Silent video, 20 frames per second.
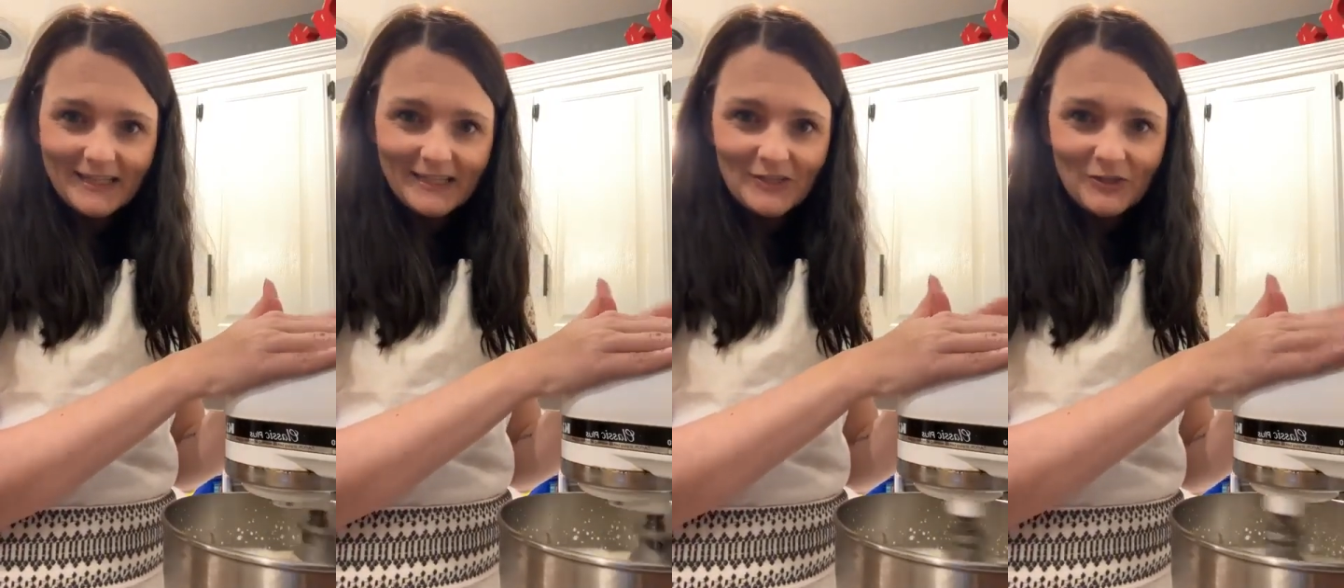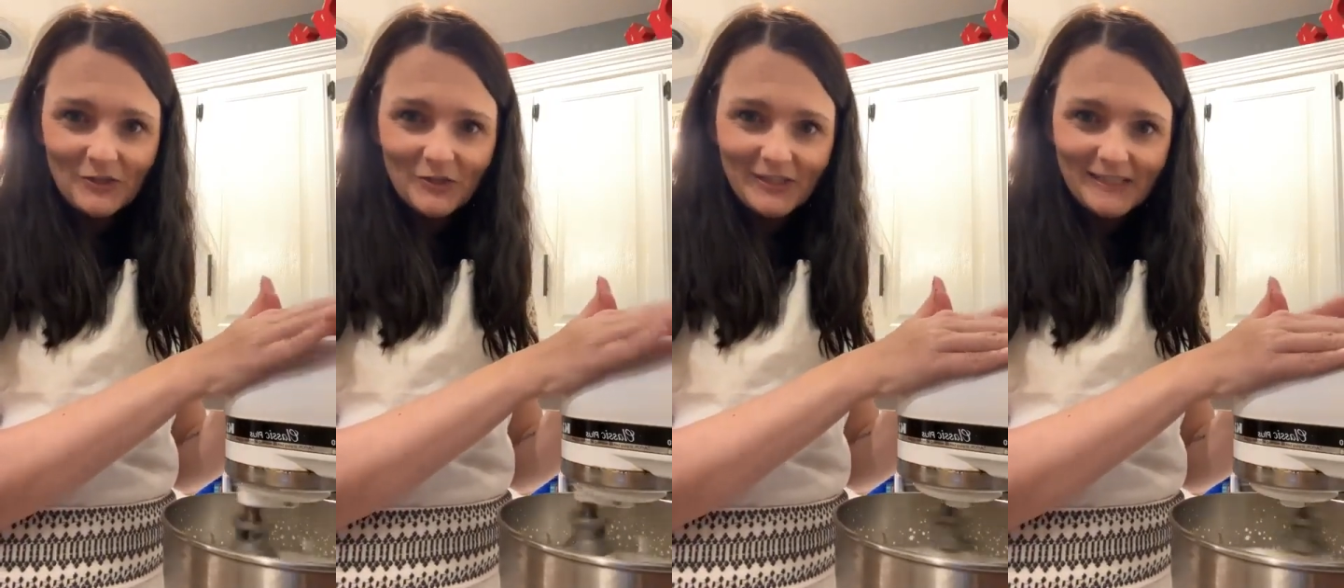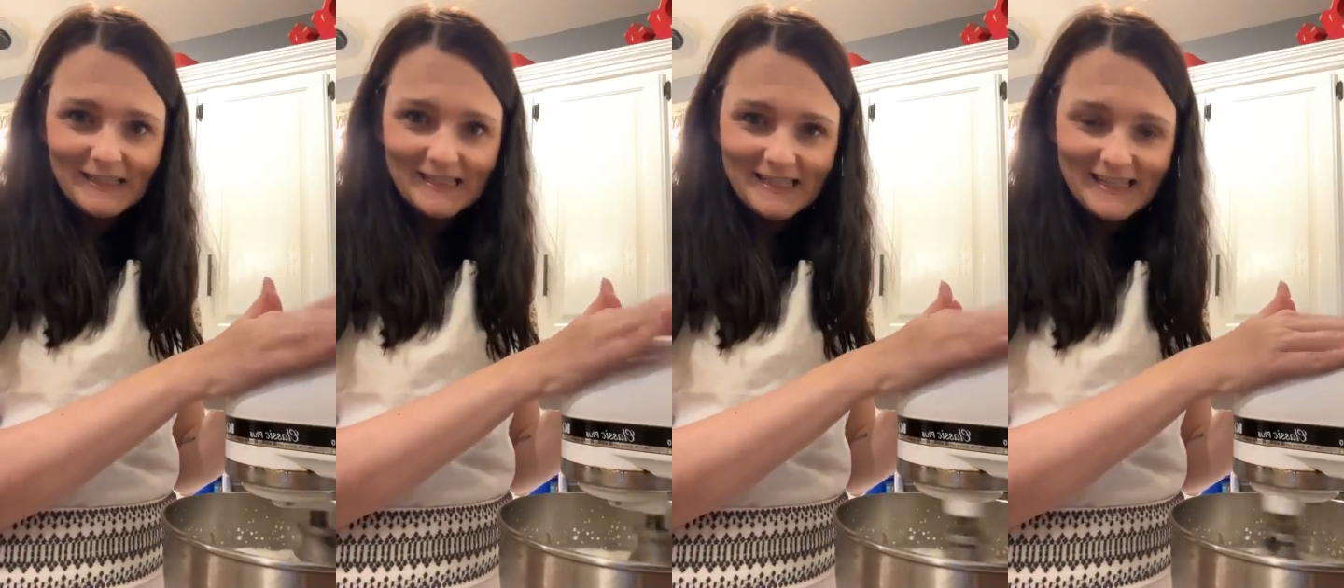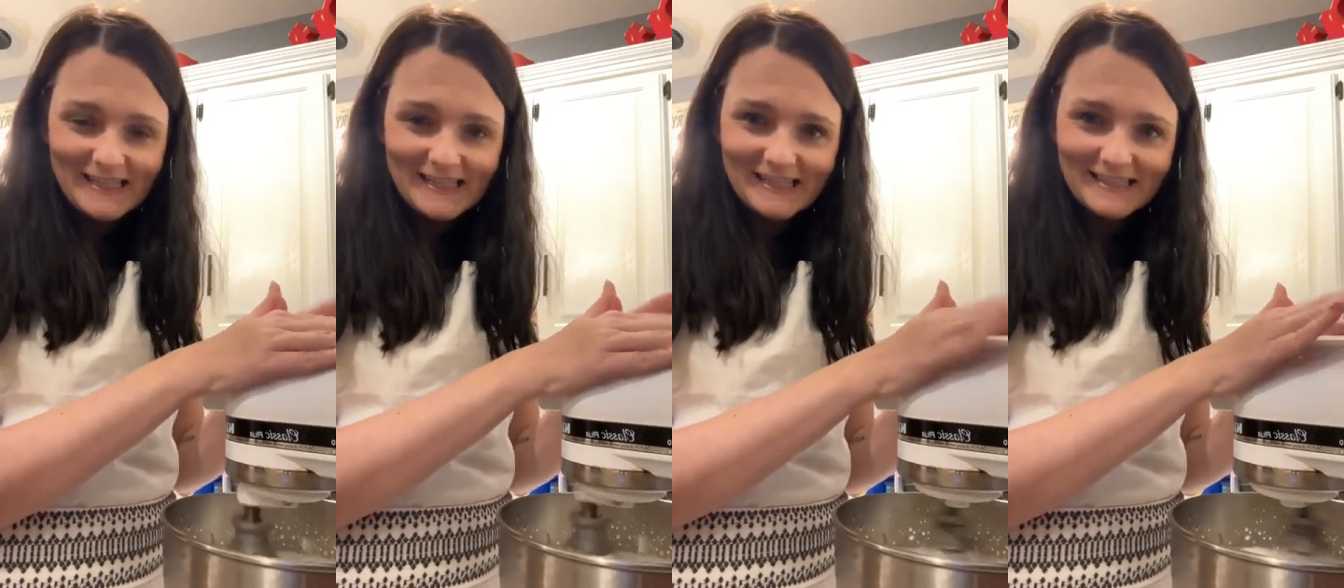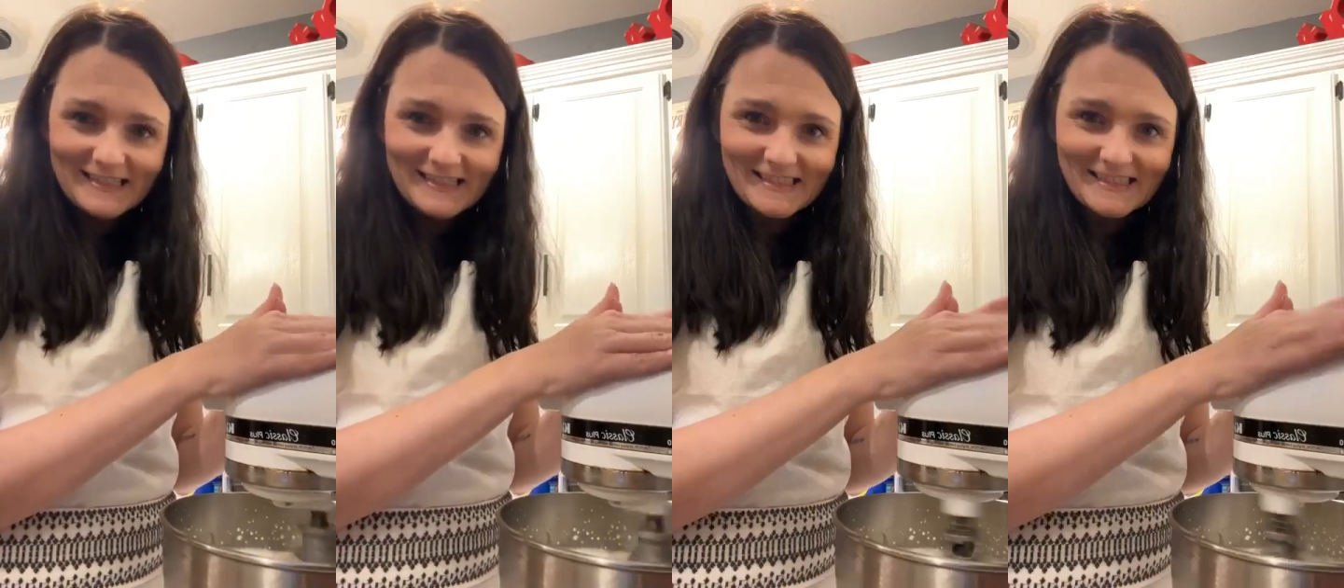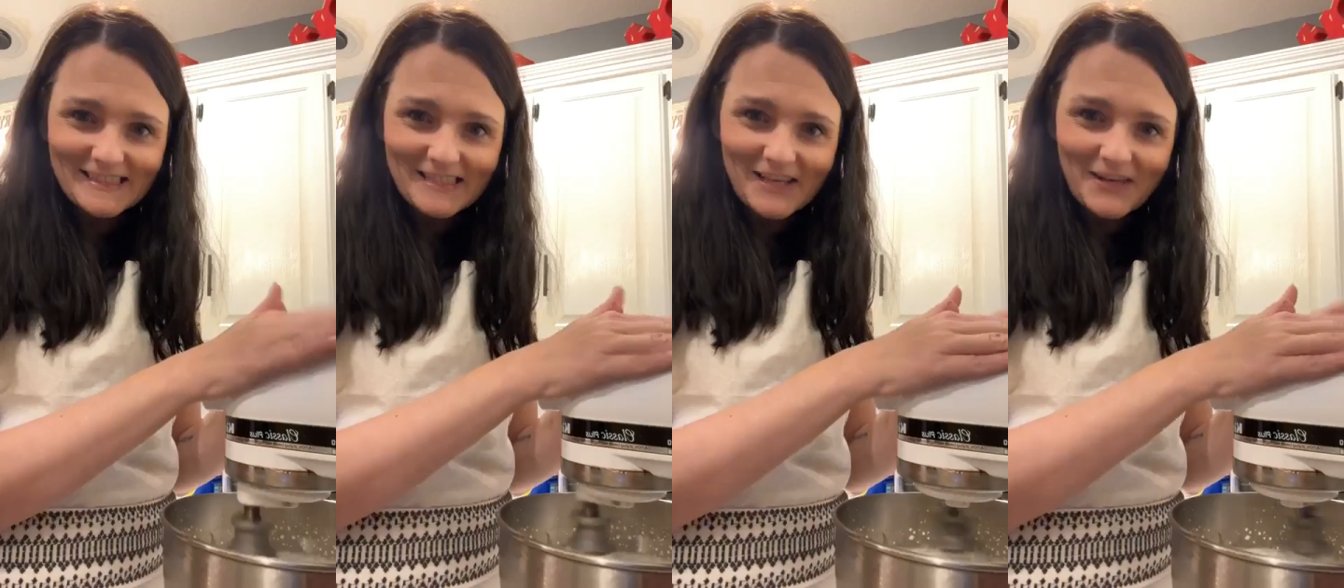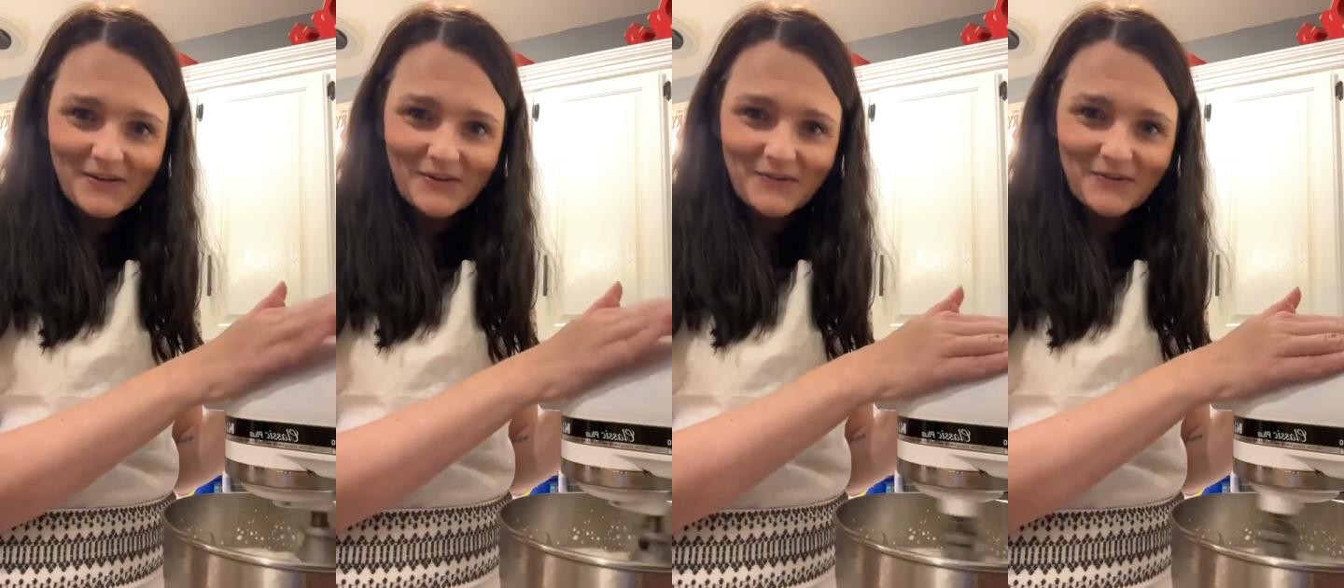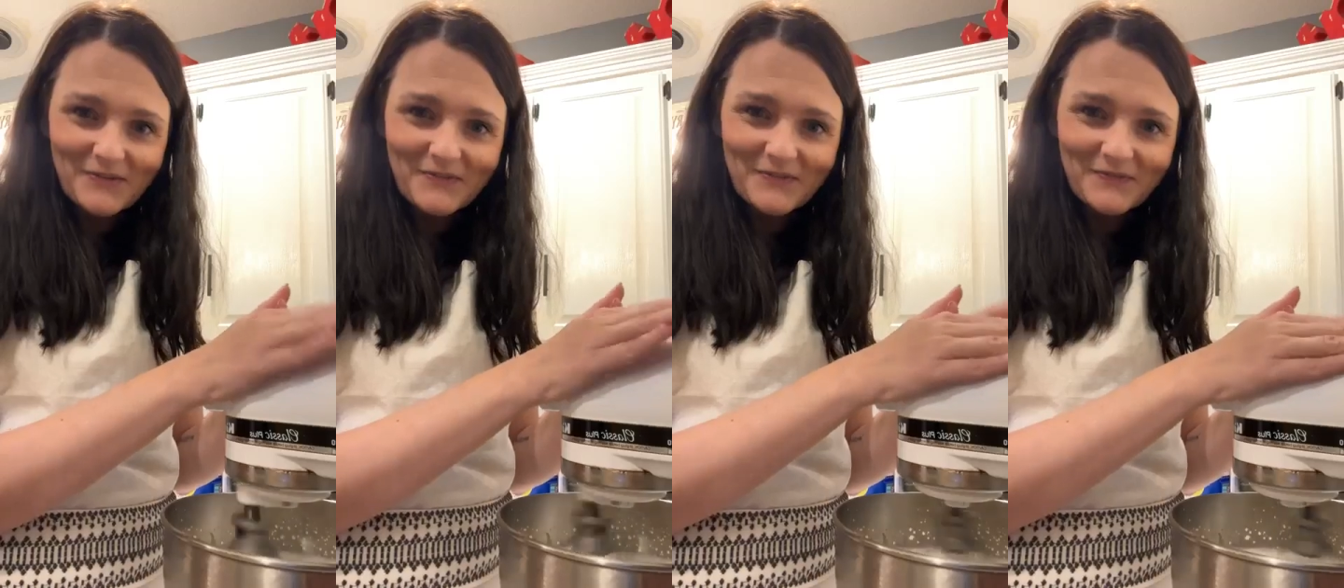ingredients, so
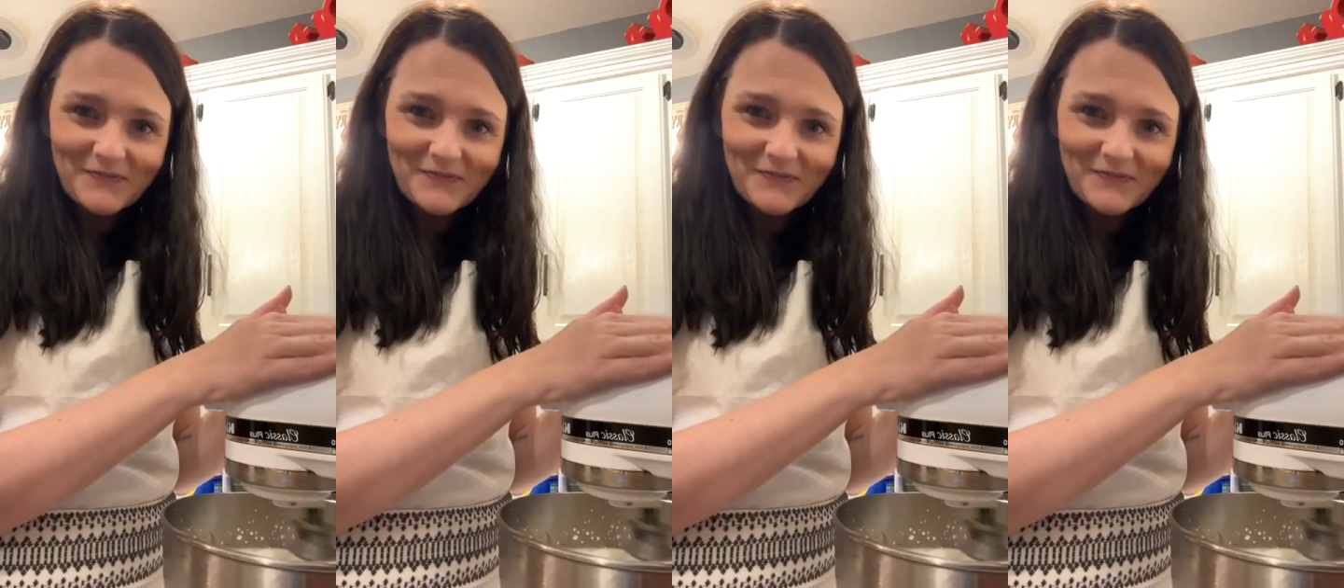